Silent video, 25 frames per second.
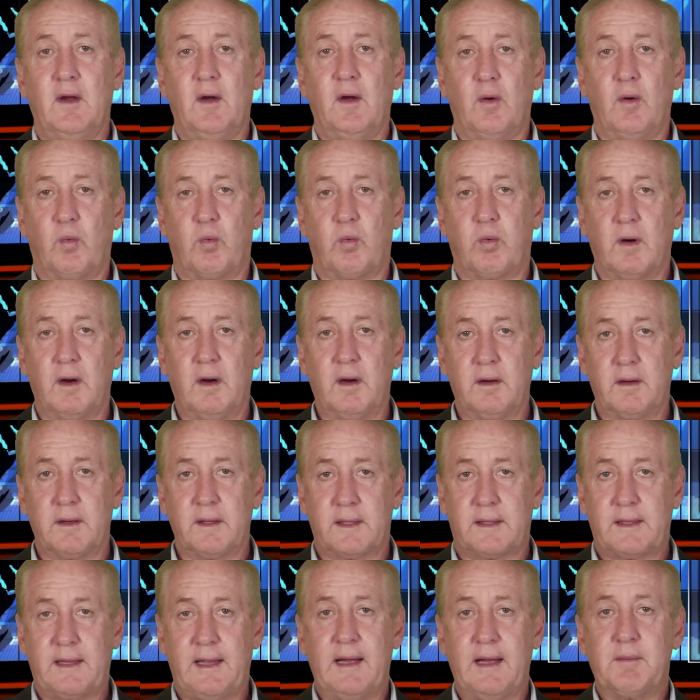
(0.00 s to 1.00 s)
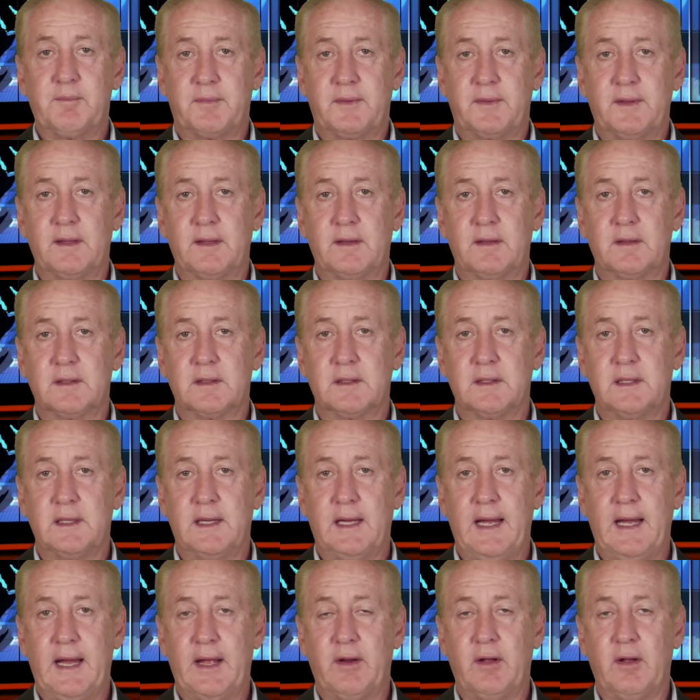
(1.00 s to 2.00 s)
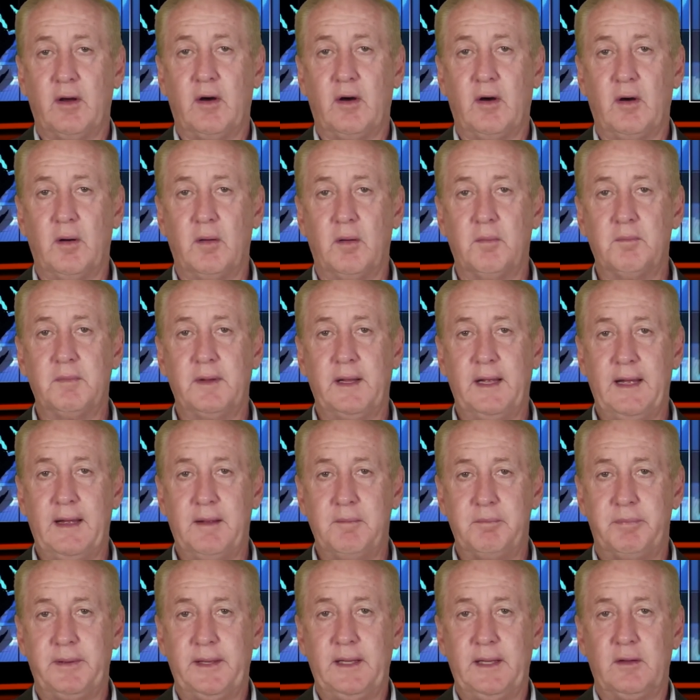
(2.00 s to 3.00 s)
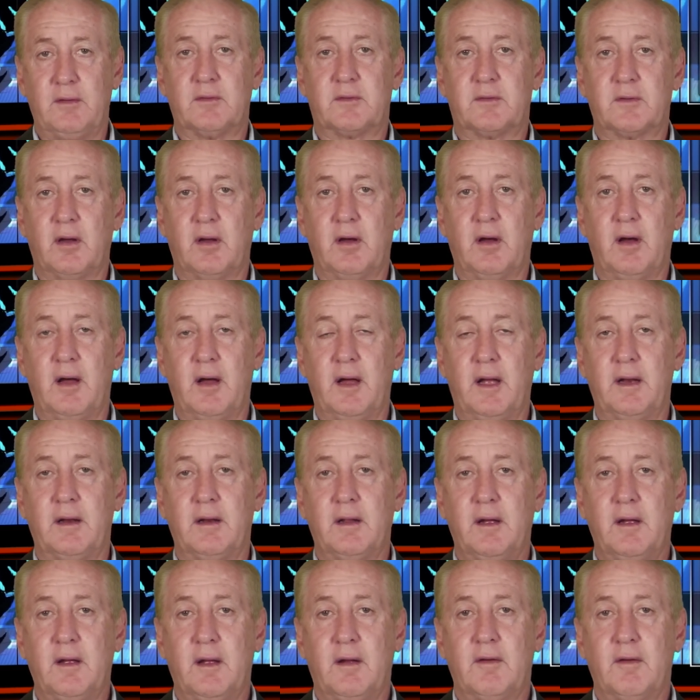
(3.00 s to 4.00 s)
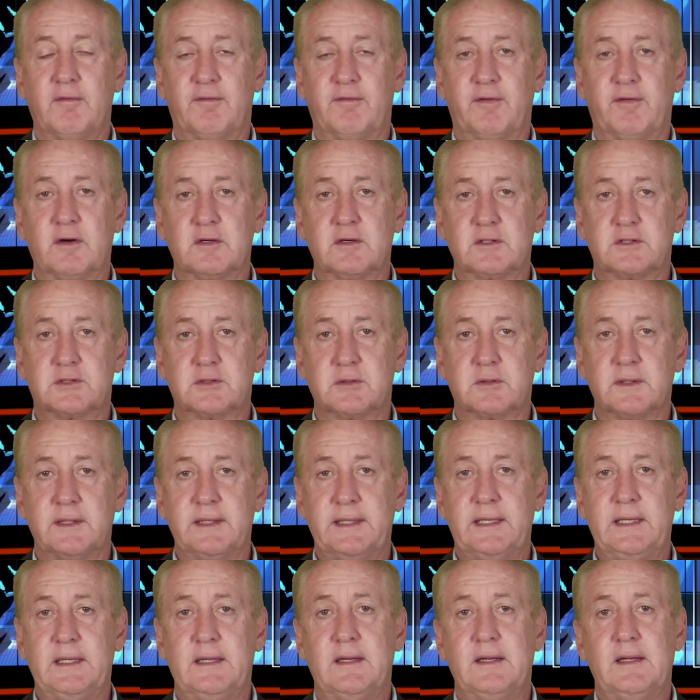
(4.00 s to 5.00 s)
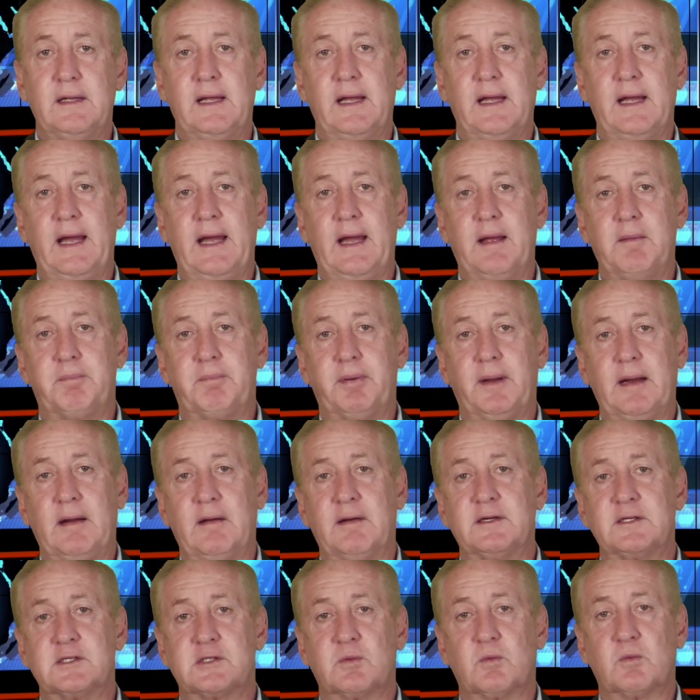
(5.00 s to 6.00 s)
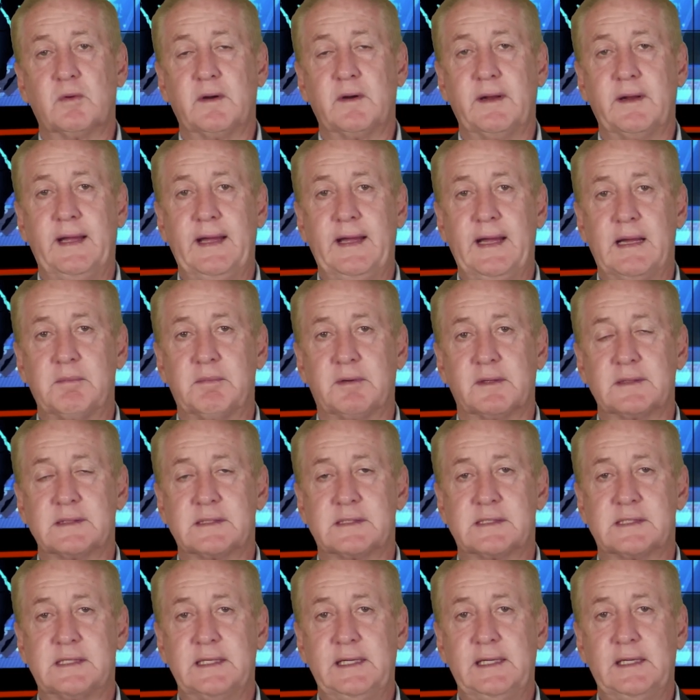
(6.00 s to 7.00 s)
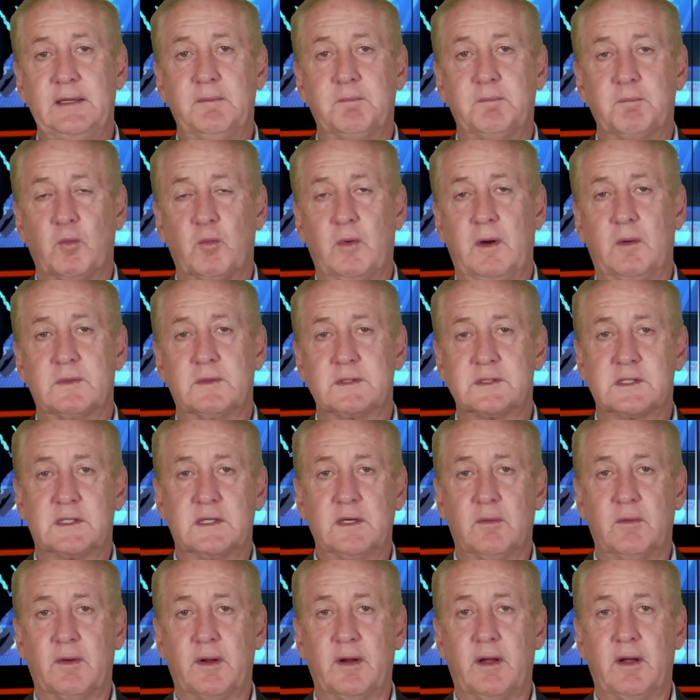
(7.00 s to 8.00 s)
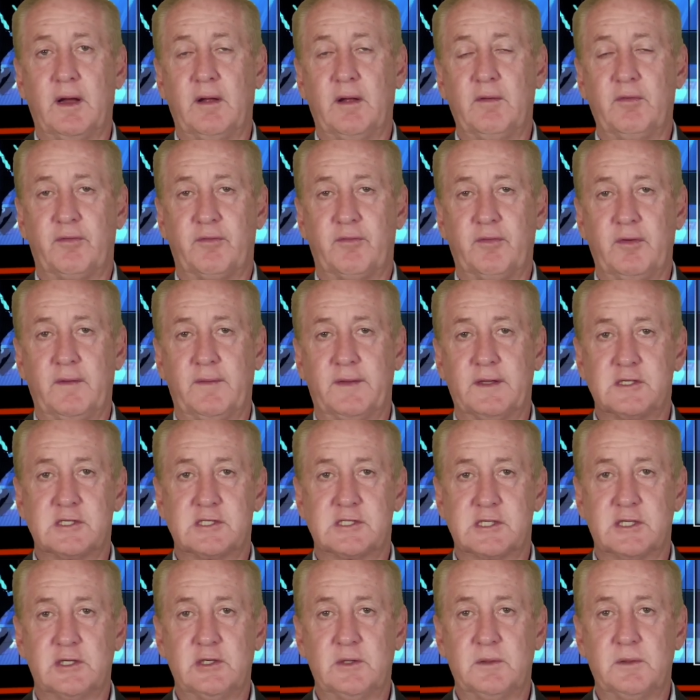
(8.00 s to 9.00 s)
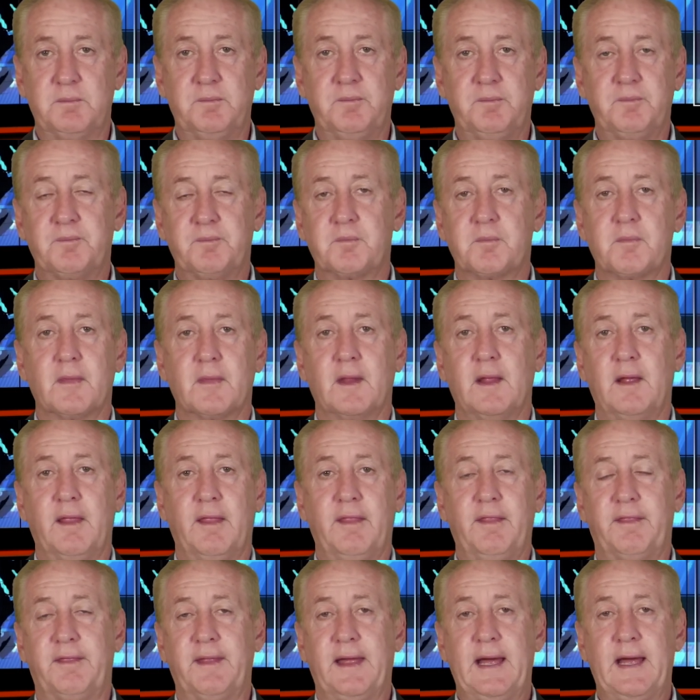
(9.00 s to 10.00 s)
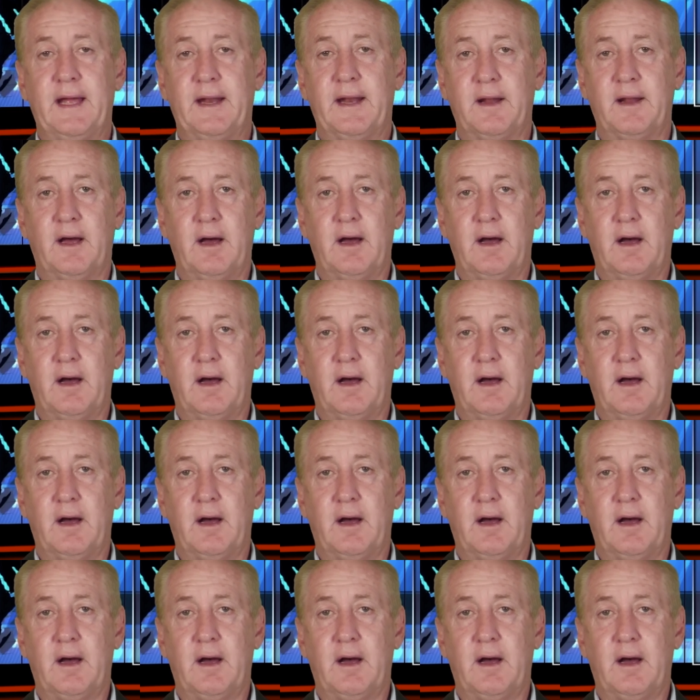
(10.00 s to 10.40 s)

weren't kept at home and being taught virtually, and parents weren't able to see what was going on through the Zoom, then